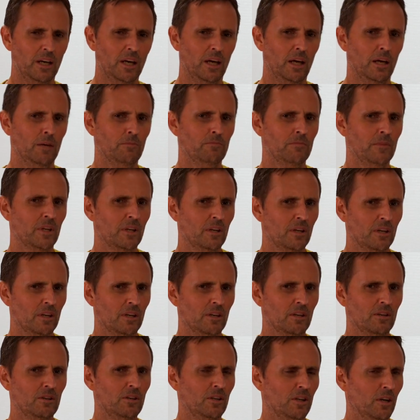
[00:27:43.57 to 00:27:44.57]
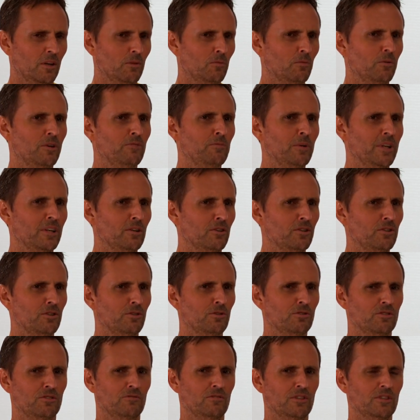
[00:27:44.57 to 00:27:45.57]
Um, you know, we've been
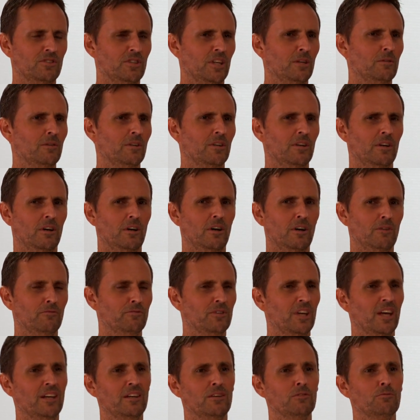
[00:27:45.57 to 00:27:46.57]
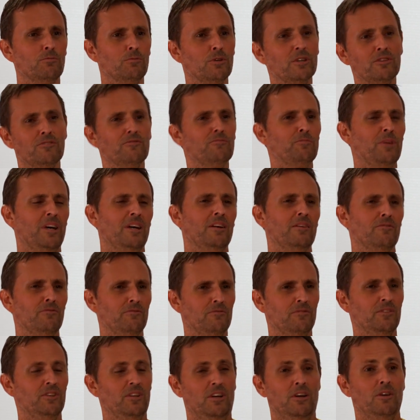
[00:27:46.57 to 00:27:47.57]
accused of accept, of getting rid of
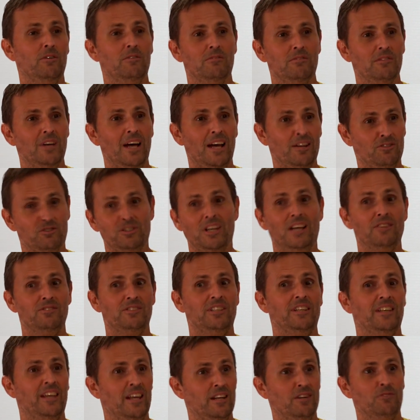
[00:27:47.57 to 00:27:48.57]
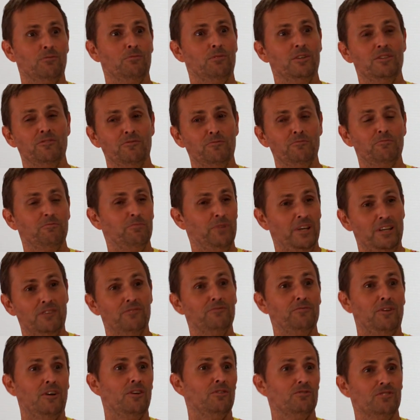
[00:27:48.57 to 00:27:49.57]
pedoph- you know, unjustly getting rid of
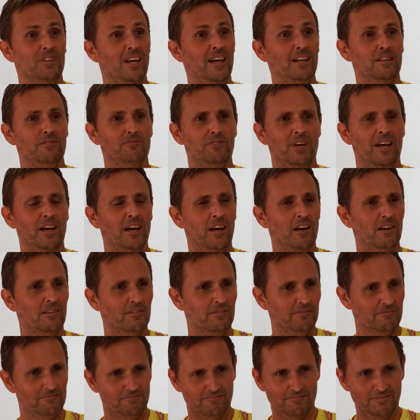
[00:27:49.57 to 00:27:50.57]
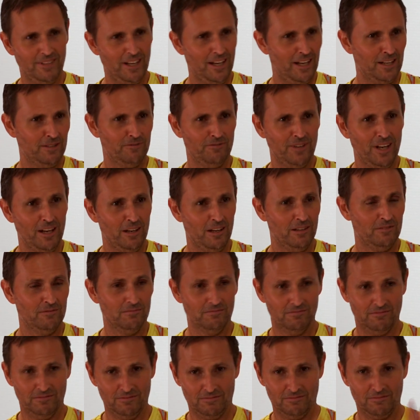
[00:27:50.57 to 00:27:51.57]
pedophiles out of our out of our
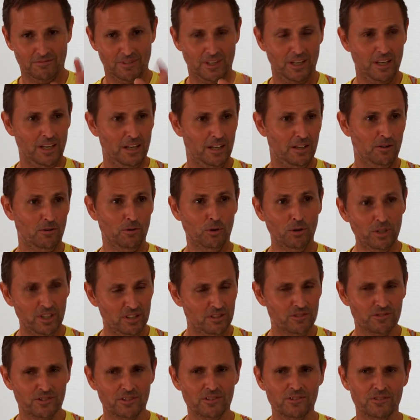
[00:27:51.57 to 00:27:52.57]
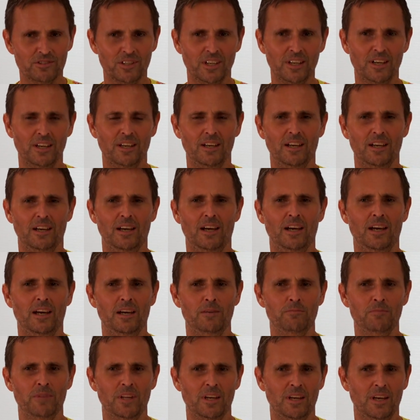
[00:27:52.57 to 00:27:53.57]
audience audiences.
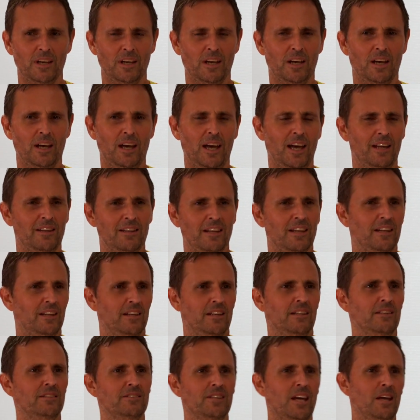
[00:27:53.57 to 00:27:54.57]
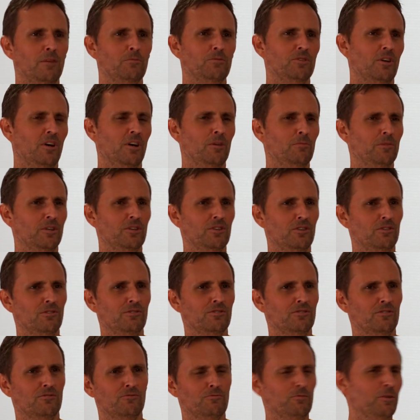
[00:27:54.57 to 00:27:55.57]
Um, and then at the same time
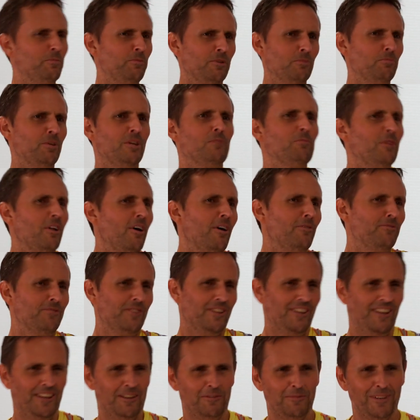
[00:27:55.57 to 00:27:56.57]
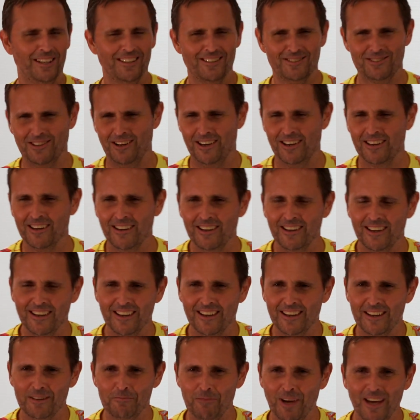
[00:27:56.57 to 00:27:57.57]
accused of ripping people off. You know, yeah. I mean? it's like,
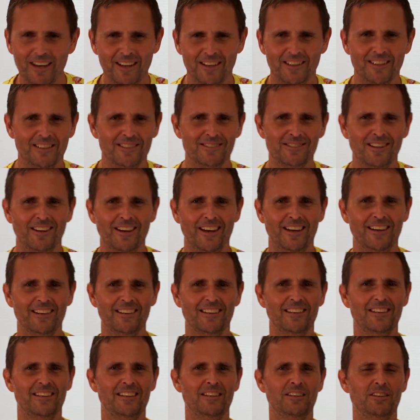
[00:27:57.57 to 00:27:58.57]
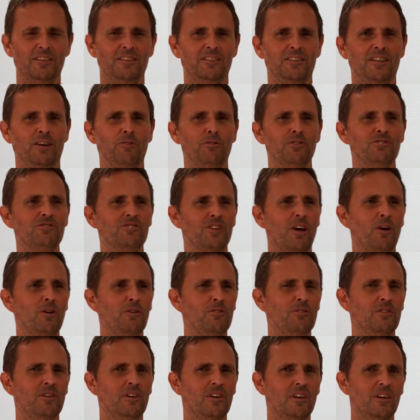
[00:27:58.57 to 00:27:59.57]
man, it's like there is
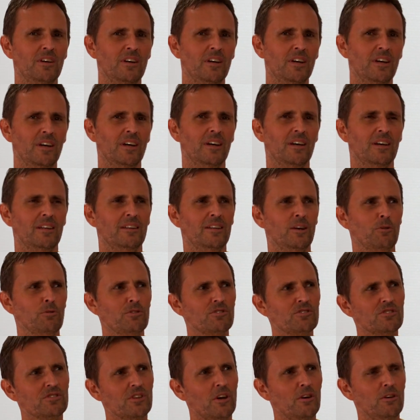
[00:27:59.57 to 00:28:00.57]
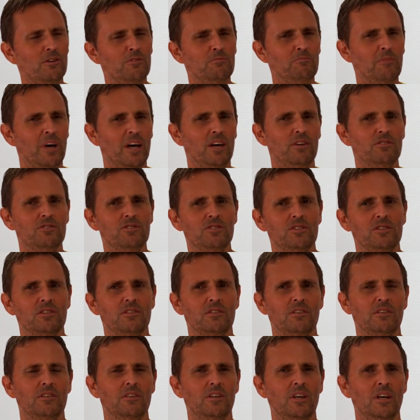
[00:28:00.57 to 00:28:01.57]
so there is so much
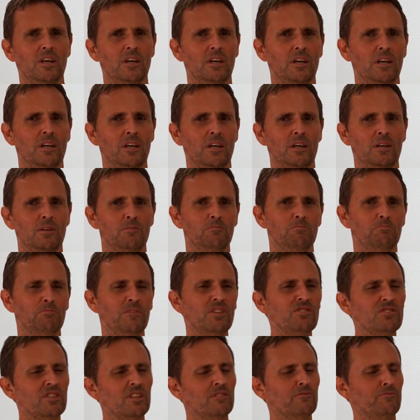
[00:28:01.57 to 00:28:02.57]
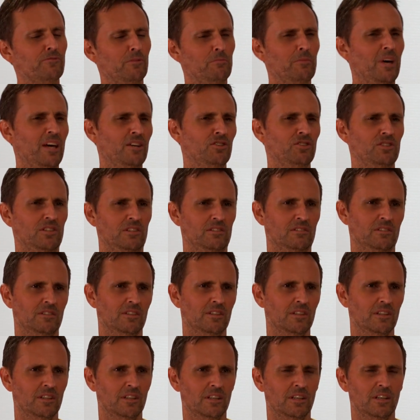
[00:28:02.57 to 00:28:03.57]
uh, misinformation
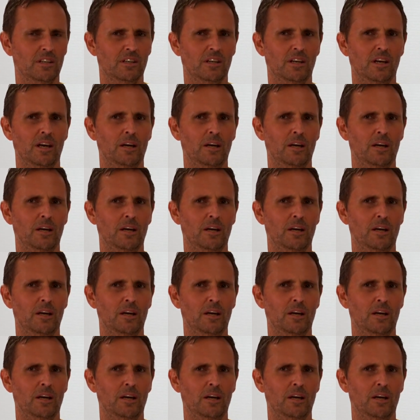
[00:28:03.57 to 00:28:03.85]
mm-hmm.